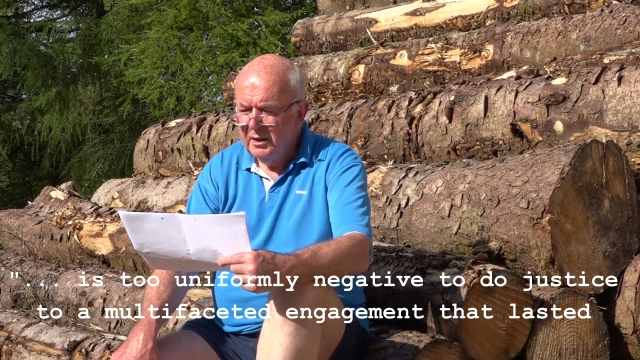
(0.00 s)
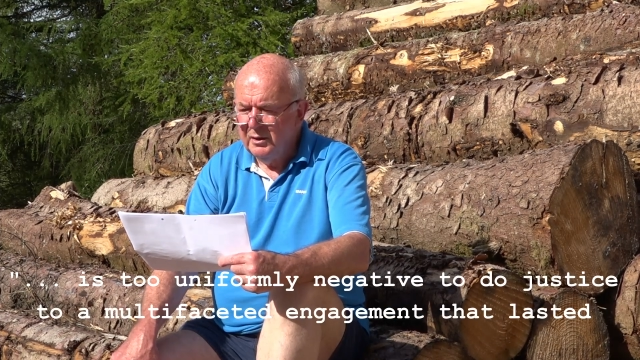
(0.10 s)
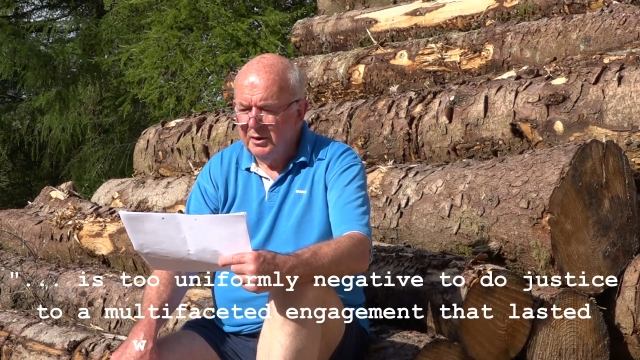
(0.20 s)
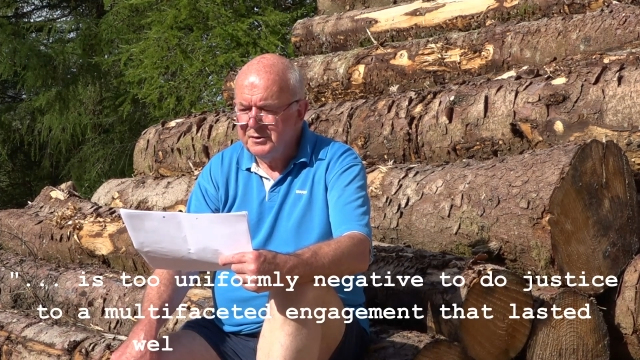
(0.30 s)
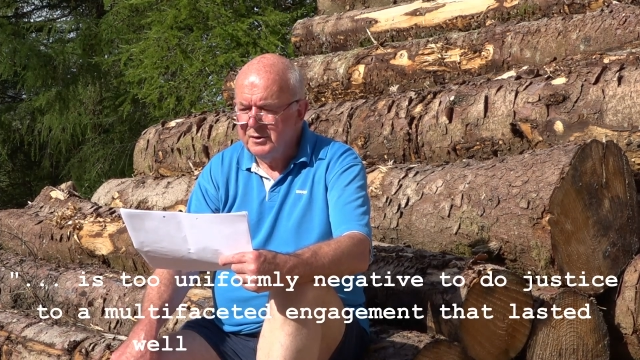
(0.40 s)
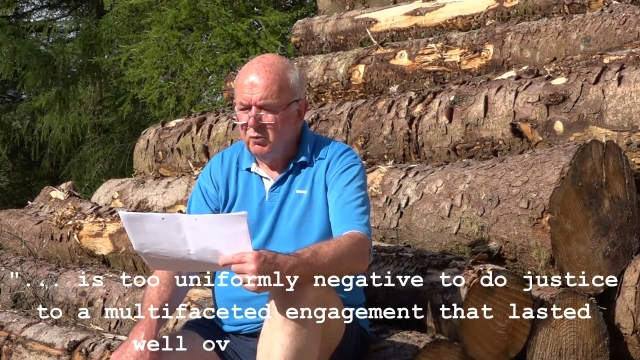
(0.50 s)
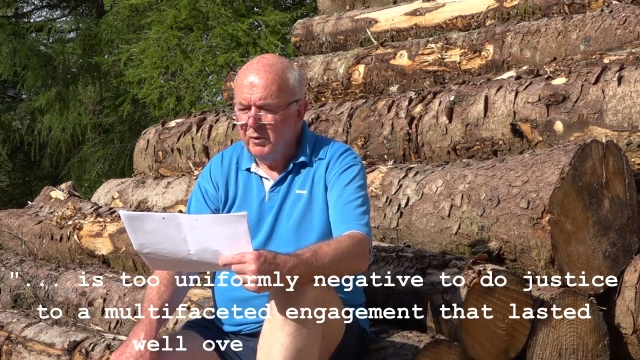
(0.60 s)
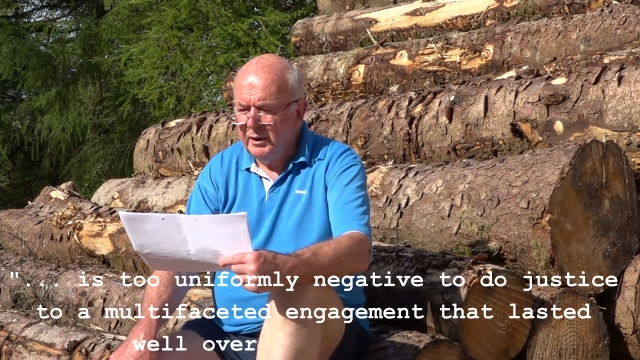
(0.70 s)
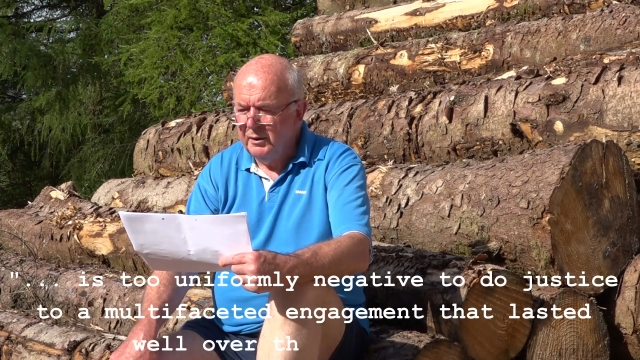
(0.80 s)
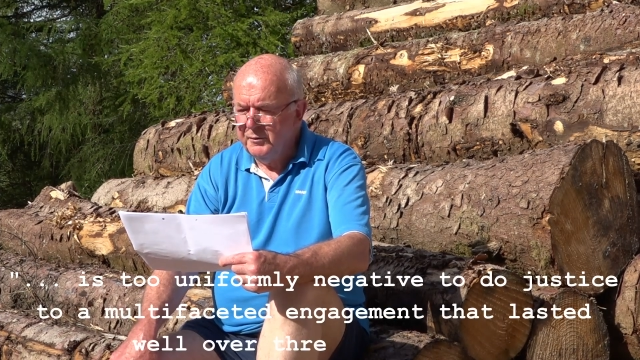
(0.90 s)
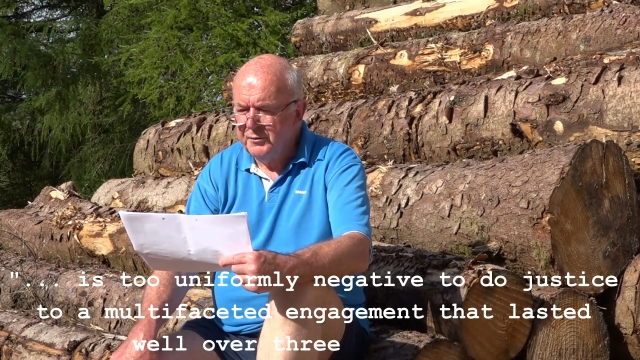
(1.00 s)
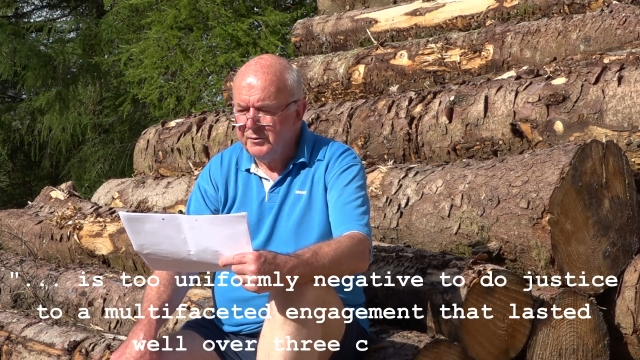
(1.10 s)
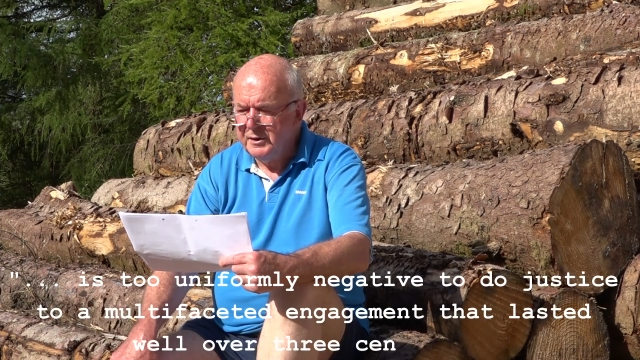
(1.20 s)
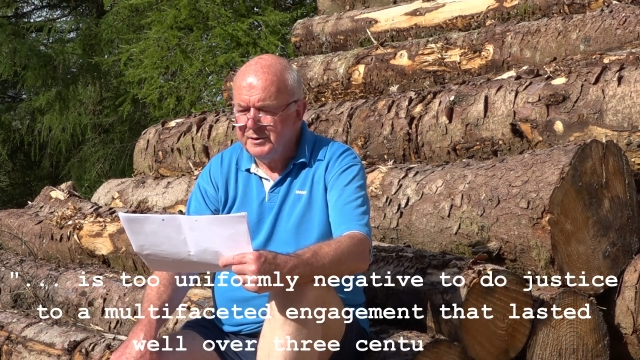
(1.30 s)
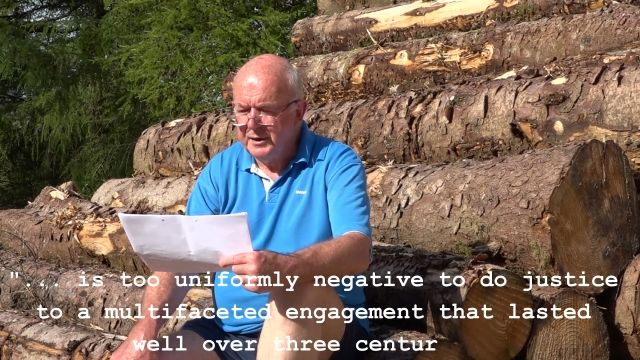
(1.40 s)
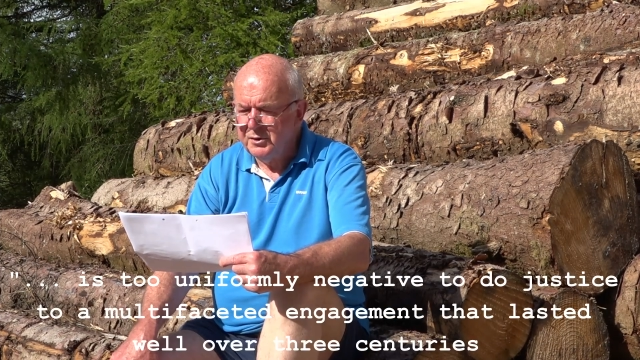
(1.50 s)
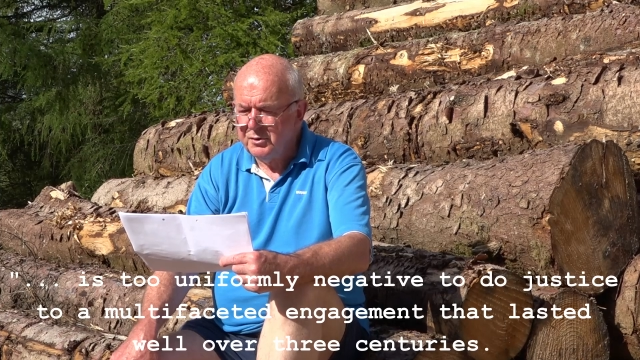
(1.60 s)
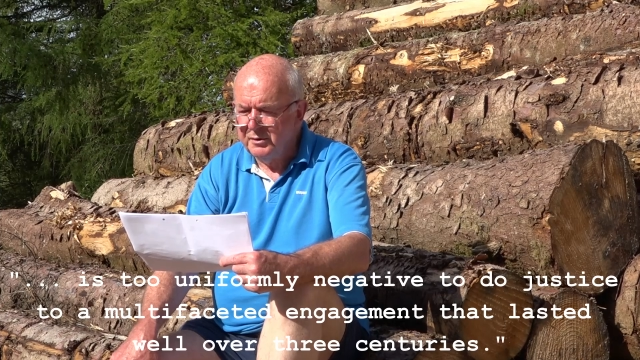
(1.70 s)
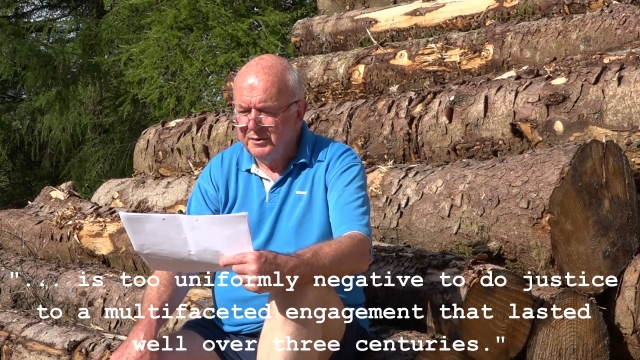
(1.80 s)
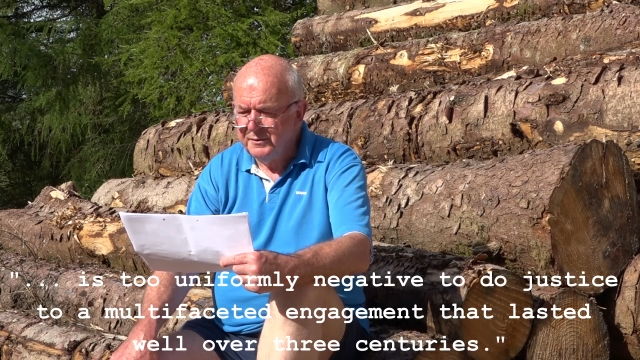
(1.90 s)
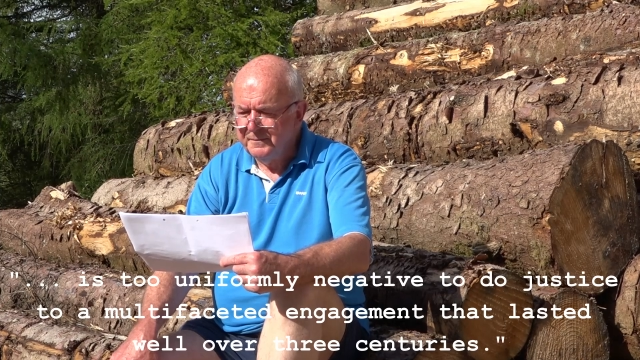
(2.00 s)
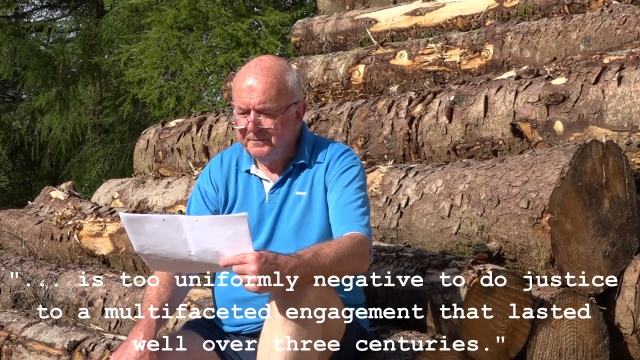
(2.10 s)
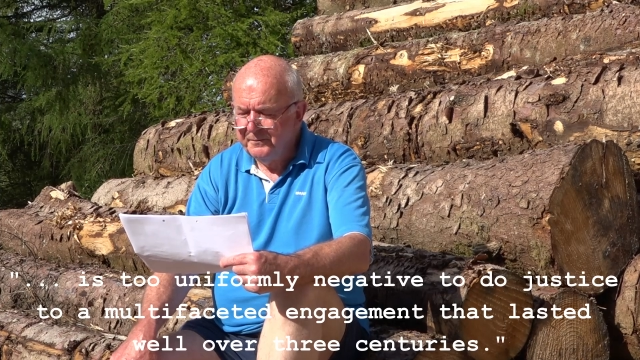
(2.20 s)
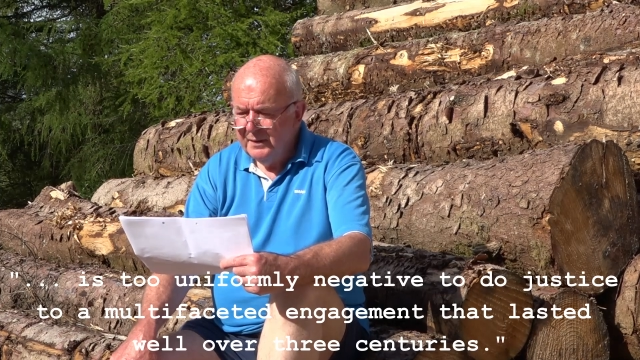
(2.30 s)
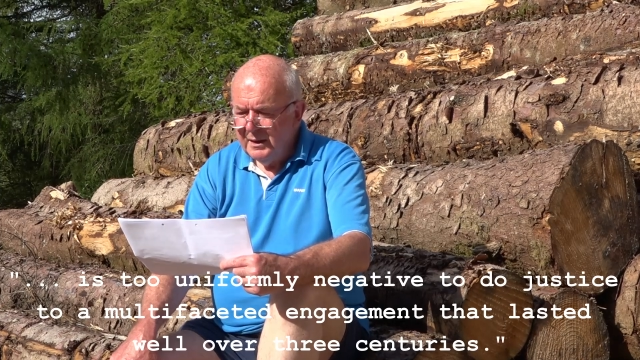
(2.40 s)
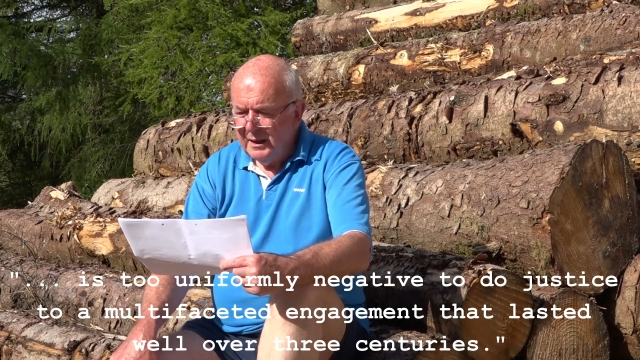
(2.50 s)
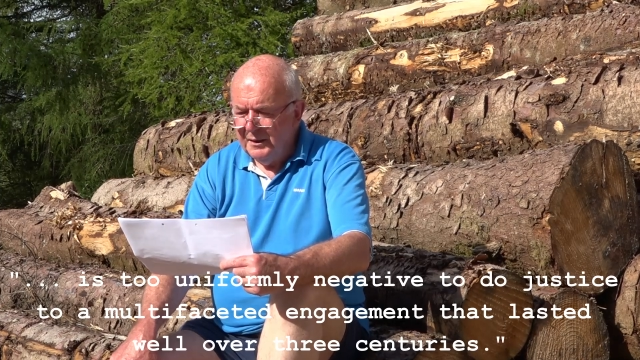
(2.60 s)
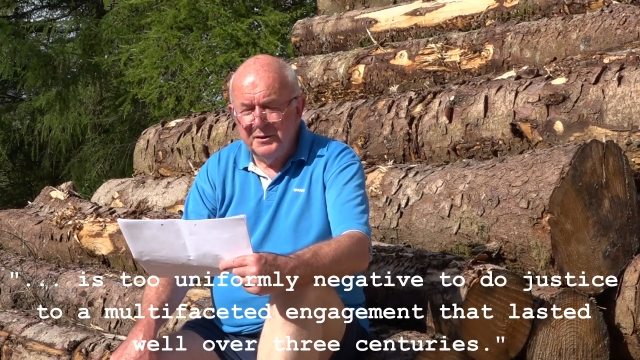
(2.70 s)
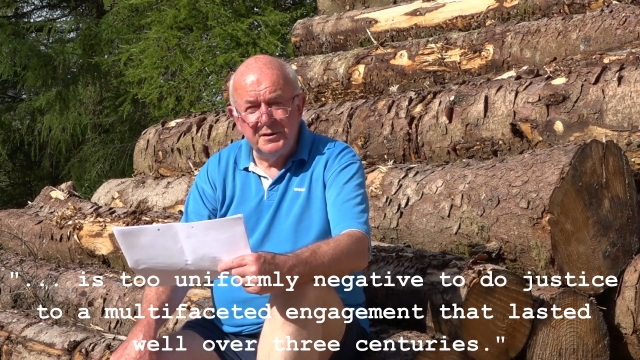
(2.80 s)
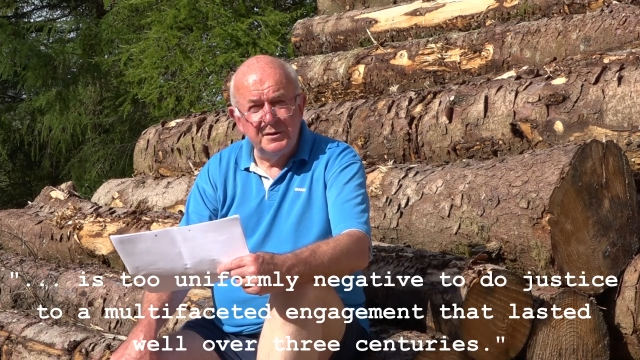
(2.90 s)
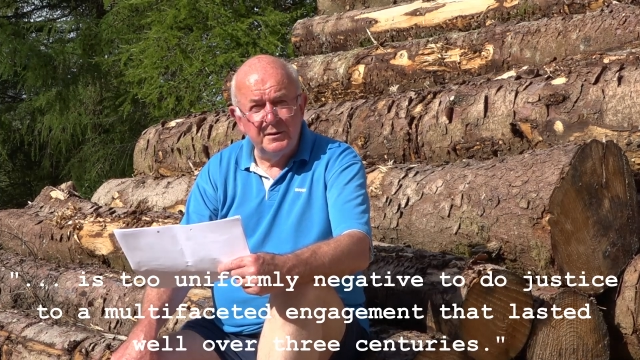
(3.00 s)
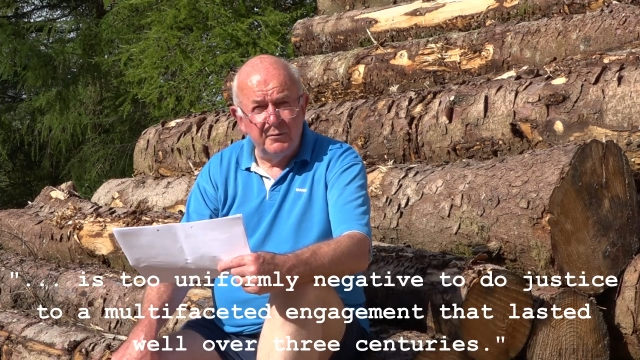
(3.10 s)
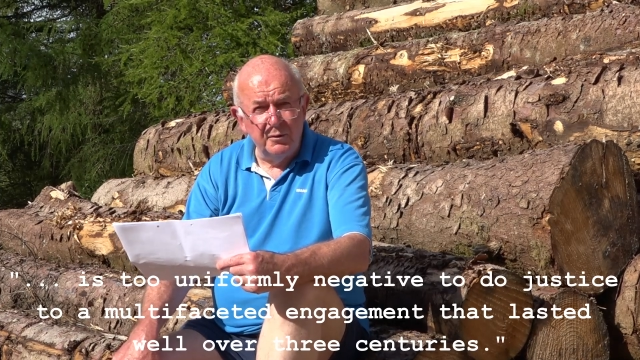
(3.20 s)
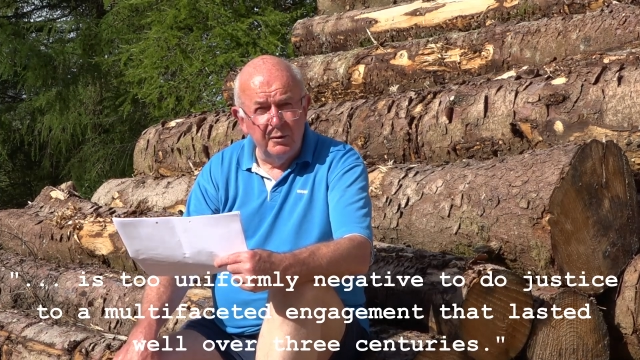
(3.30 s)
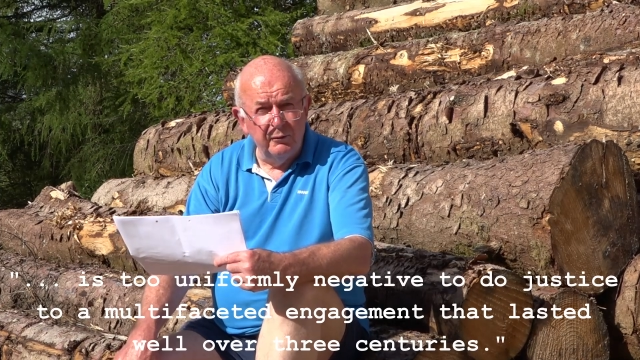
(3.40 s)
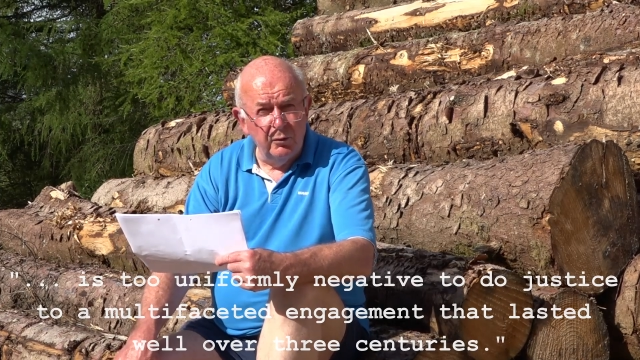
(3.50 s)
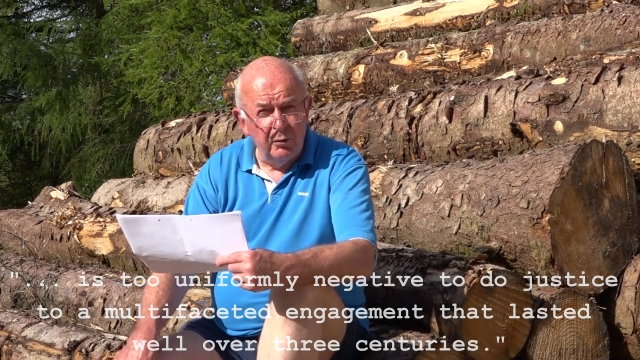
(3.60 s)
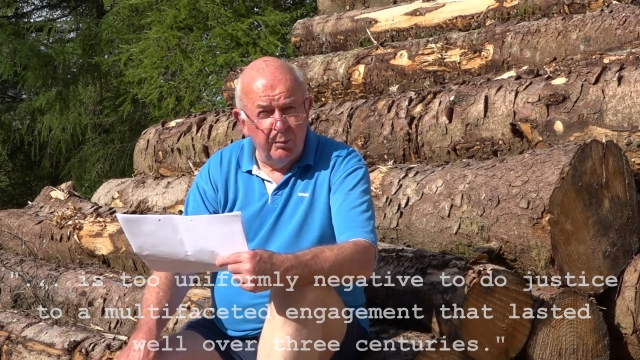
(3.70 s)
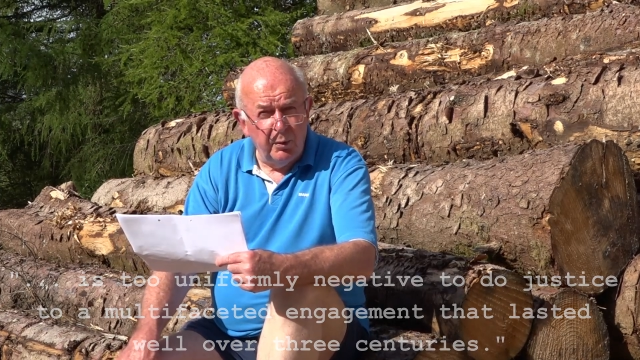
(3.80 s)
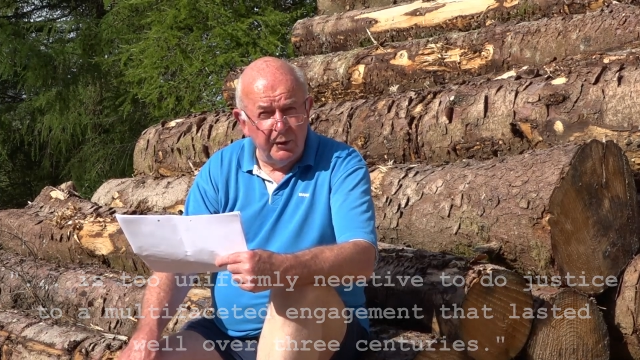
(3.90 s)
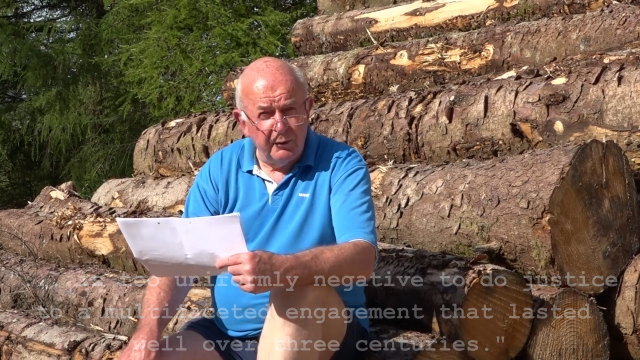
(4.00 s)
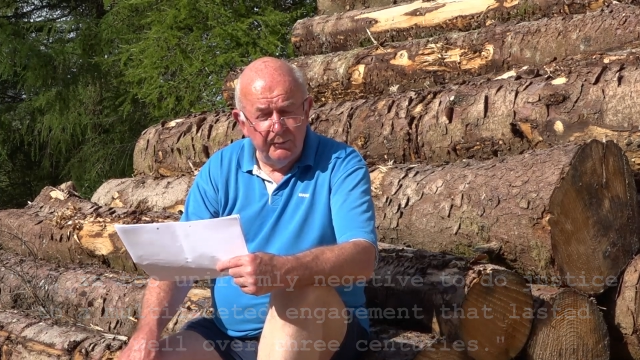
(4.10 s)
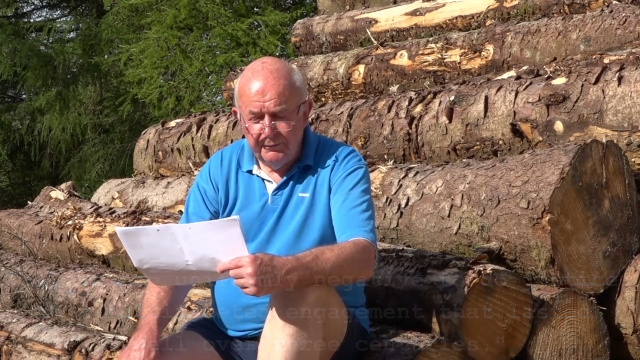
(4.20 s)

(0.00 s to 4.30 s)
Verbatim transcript: lasted well over three centuries. And this is the rule of law point.